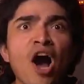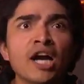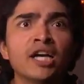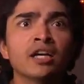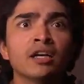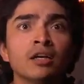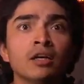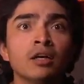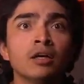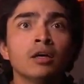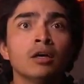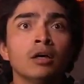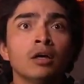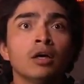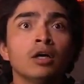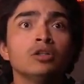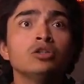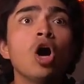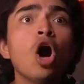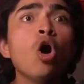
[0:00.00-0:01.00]
fuck?
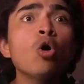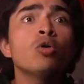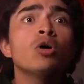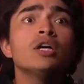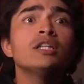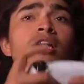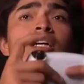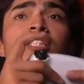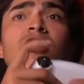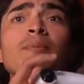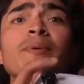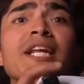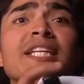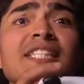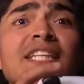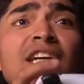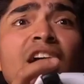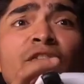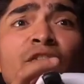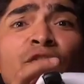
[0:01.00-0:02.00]
No! No, somebody
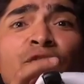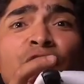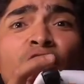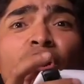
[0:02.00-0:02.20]
needs to cover